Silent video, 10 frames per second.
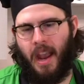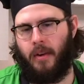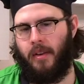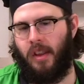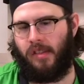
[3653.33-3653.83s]

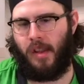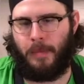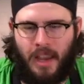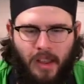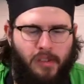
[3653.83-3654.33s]
background
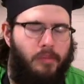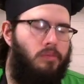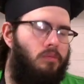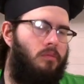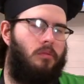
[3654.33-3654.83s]
except, I guess,
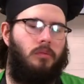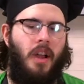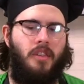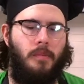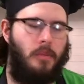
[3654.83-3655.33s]

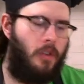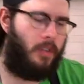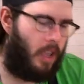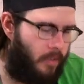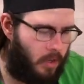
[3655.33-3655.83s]
watch a
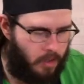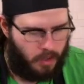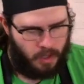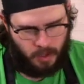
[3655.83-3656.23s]
movie even.